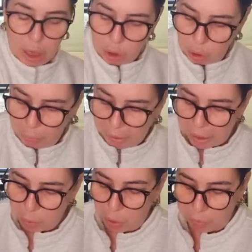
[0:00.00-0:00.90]
I normally
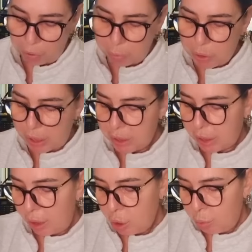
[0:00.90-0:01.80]
get the one from
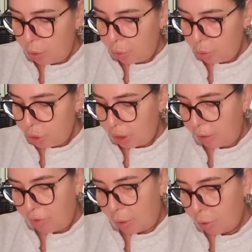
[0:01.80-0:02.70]
Tesco's, but I thought I'd
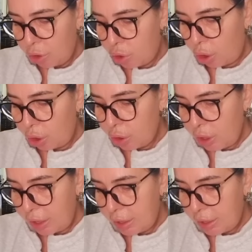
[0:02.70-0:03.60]
give that one a try because
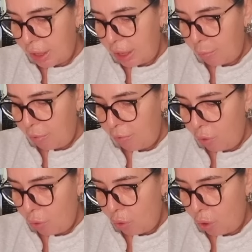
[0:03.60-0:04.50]
I hadn't seen it
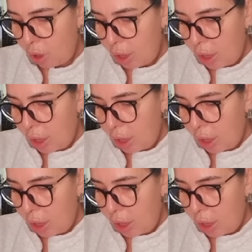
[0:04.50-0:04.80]
before.